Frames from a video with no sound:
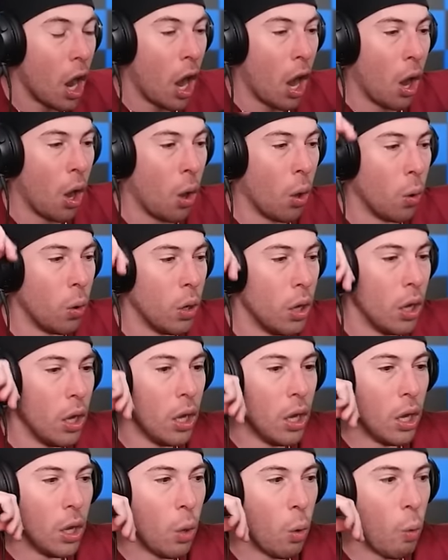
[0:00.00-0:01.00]
Uh-oh.
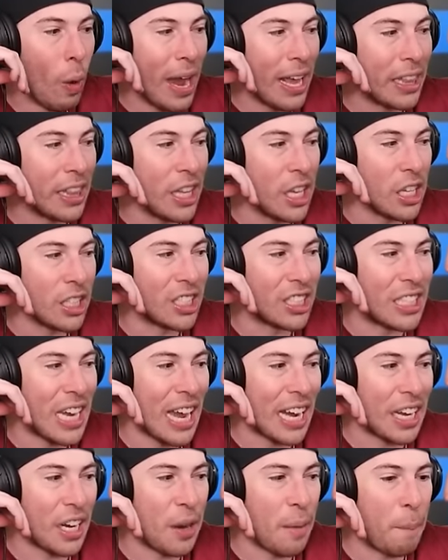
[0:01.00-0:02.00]
Wait, the
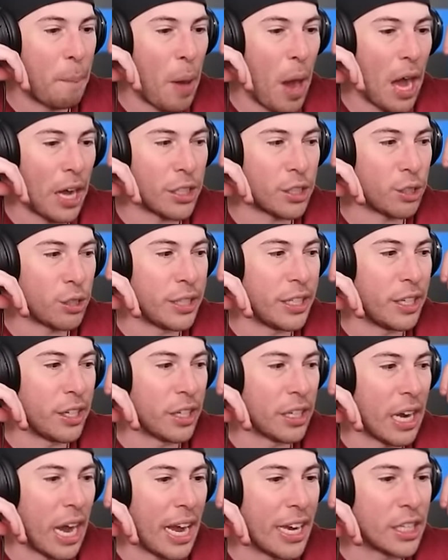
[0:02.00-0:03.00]
second imposter's
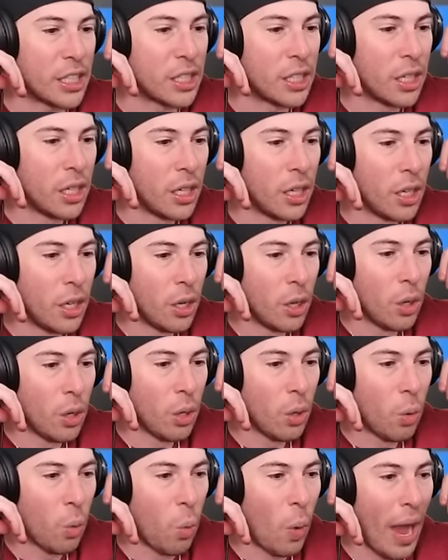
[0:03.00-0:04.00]
here, guys.
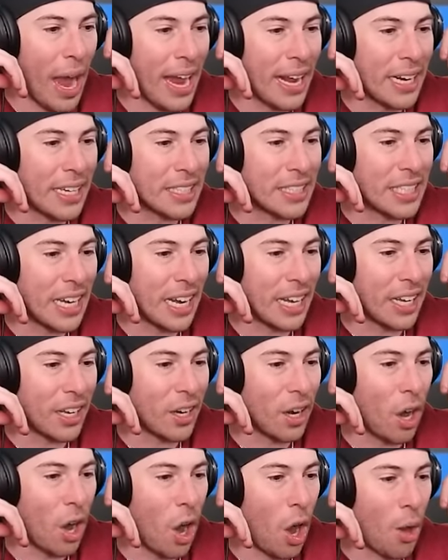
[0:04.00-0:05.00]
Wait a
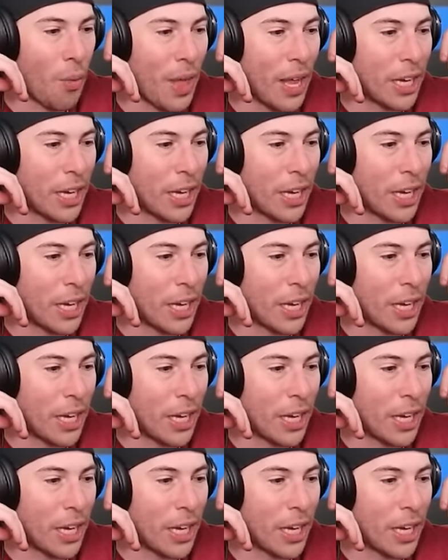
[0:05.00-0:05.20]
second. Oh,